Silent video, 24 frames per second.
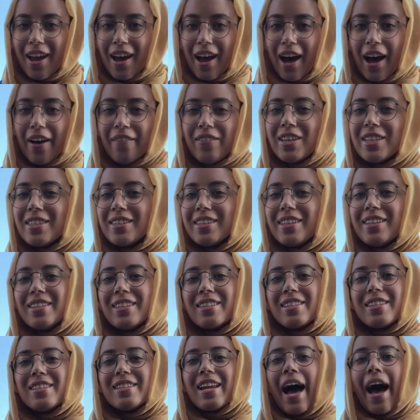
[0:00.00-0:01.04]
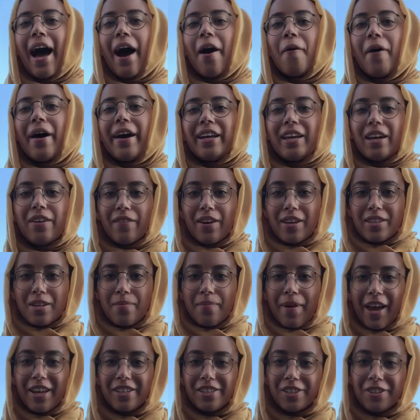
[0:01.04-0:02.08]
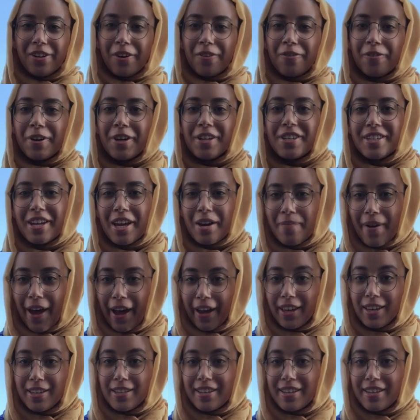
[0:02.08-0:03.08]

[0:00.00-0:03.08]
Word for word: Obviously, this is not how any of us imagined our first day back at